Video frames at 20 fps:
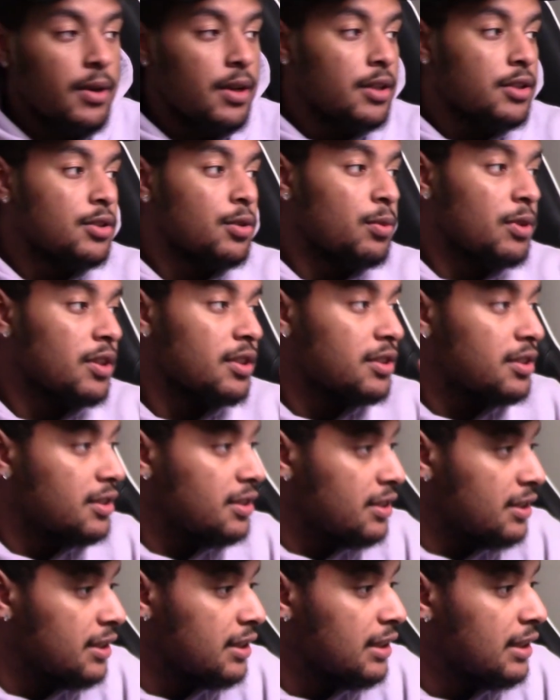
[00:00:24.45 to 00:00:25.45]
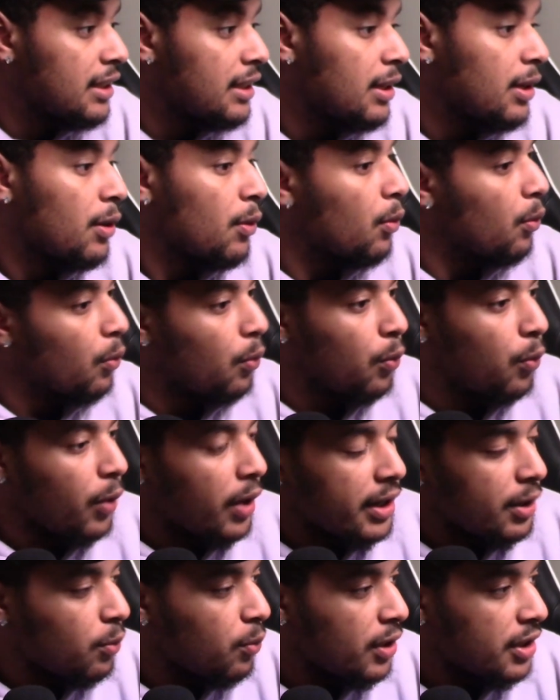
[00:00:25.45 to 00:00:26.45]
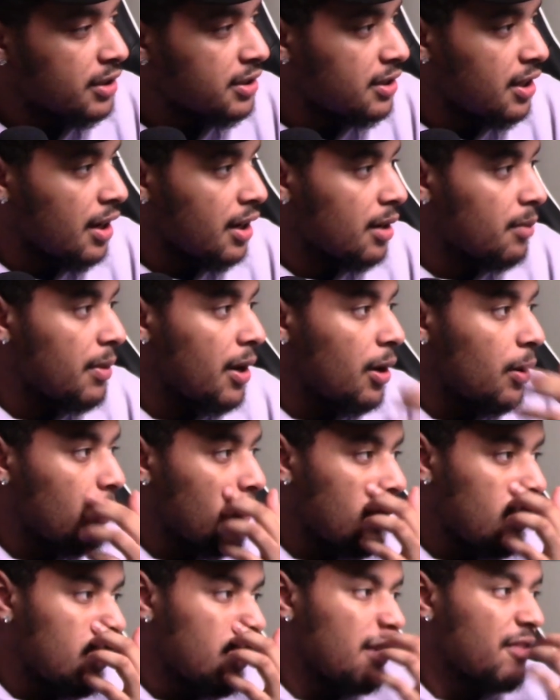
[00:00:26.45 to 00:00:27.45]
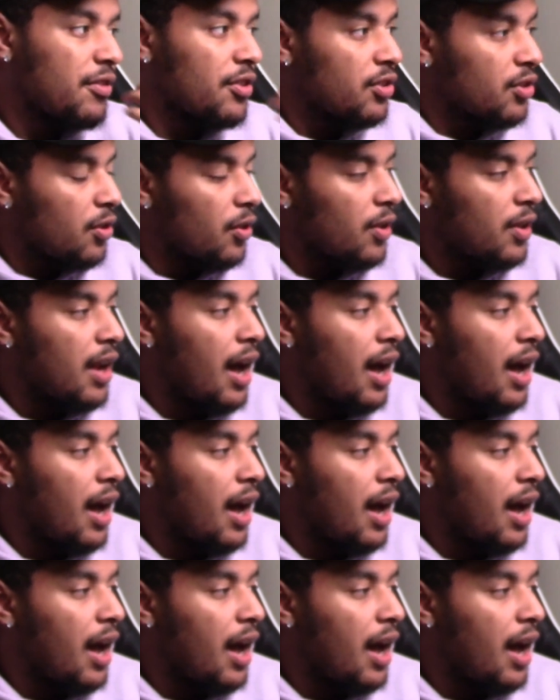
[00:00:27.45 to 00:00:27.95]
so we're going to see what it's talking about, if it's good.